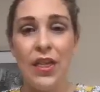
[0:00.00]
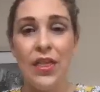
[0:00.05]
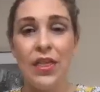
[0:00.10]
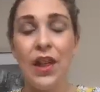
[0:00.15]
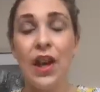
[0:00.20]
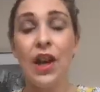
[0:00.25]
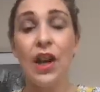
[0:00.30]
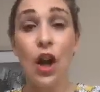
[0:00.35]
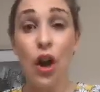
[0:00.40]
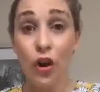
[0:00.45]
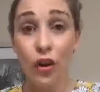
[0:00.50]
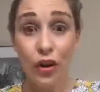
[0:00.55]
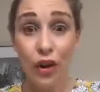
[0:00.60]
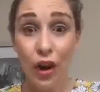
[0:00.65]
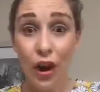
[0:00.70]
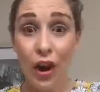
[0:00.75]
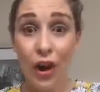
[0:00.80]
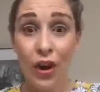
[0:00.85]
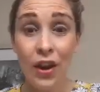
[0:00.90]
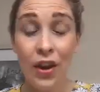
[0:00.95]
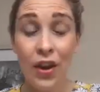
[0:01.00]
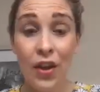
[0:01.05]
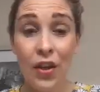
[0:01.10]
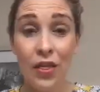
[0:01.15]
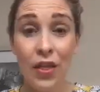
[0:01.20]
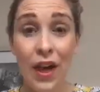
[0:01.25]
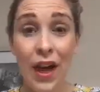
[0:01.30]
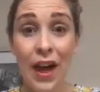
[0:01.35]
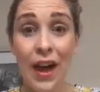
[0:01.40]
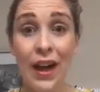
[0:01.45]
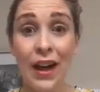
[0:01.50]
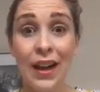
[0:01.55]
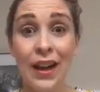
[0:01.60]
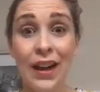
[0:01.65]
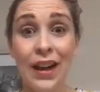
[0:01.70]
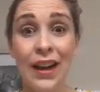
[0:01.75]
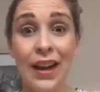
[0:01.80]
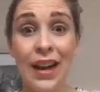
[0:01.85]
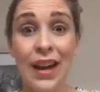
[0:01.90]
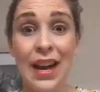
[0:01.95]
the longer that
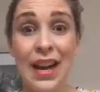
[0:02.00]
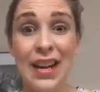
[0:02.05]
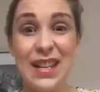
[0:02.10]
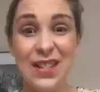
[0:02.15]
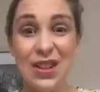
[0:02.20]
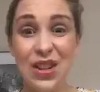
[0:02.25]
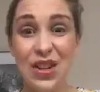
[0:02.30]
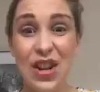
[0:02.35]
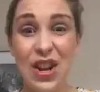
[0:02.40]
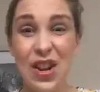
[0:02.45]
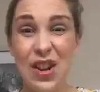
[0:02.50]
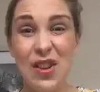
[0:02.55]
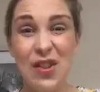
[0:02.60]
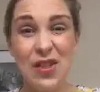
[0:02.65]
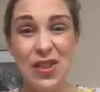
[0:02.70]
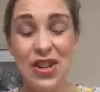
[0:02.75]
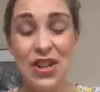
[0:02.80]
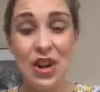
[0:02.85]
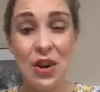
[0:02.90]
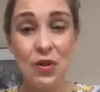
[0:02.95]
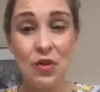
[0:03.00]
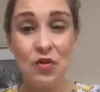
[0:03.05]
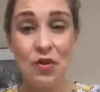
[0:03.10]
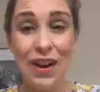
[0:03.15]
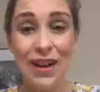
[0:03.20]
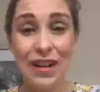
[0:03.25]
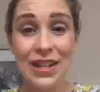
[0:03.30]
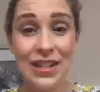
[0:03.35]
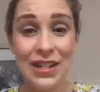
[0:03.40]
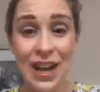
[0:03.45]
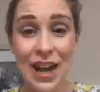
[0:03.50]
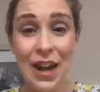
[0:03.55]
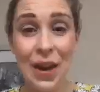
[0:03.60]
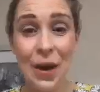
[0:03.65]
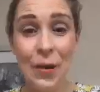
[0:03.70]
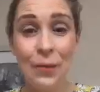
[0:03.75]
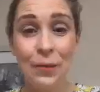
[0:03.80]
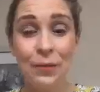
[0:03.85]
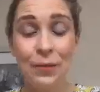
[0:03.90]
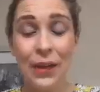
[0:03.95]
it's gonna, you know, drag you
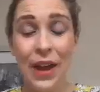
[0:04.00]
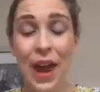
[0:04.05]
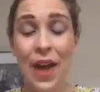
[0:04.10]
down.